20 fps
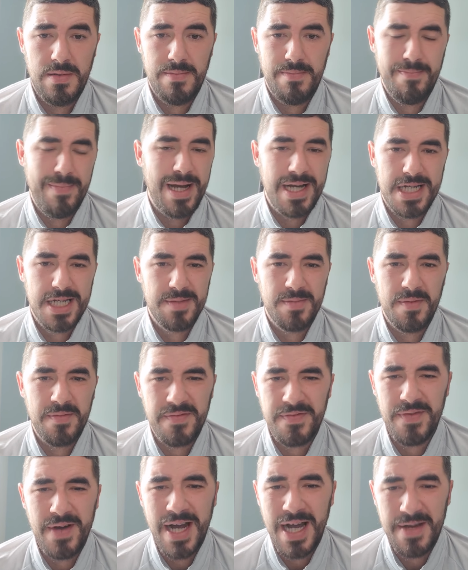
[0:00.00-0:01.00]
Maximum
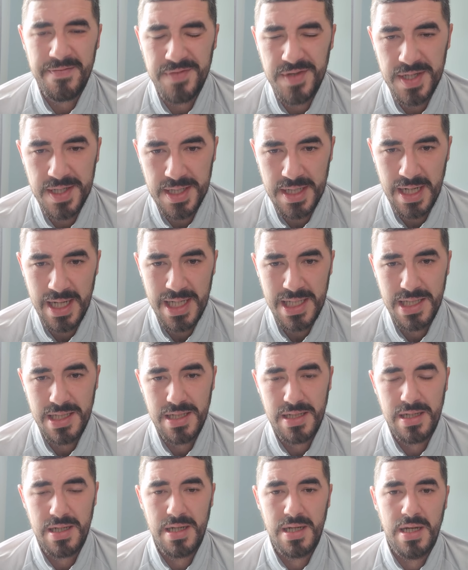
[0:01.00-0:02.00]
5 years
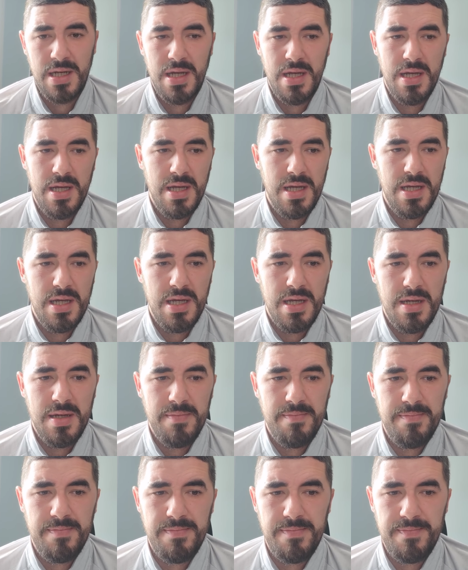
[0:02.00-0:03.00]
less.
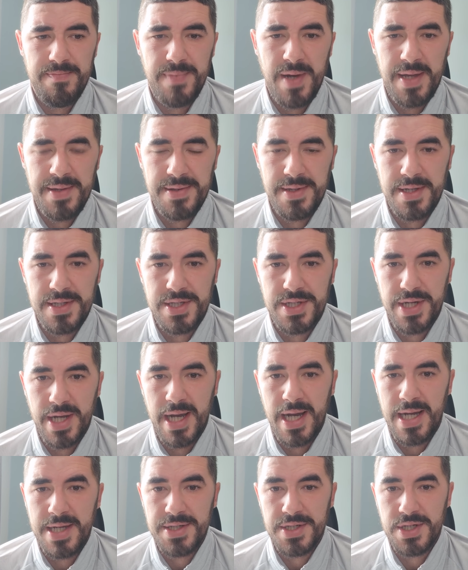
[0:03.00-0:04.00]
And the
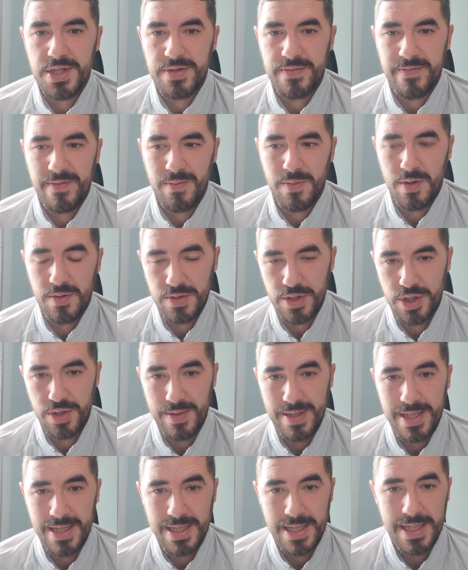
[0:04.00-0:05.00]
charges for
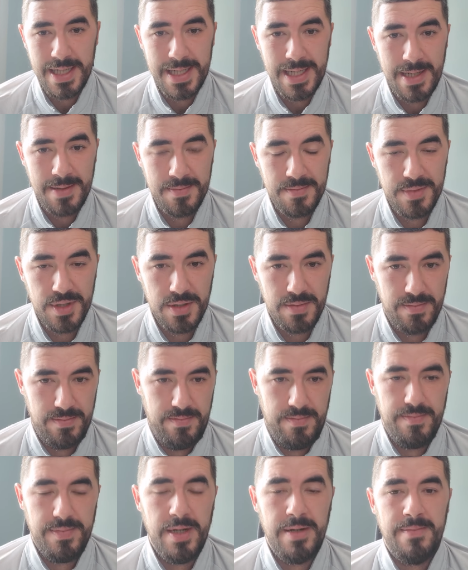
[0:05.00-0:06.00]
123 grams,
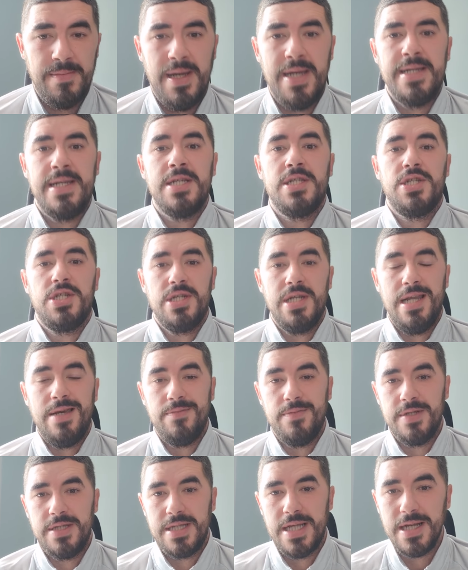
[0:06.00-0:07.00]
I get
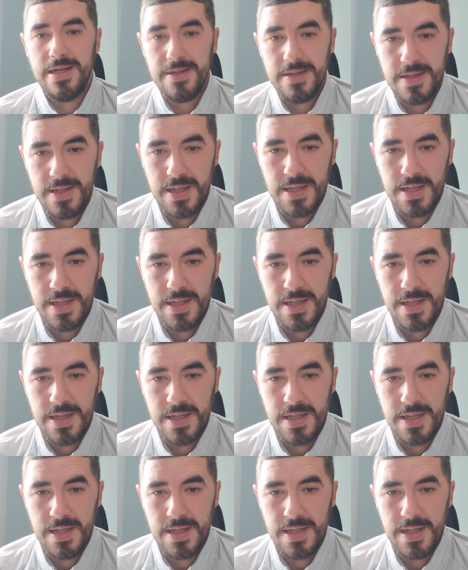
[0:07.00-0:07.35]
slapped with that.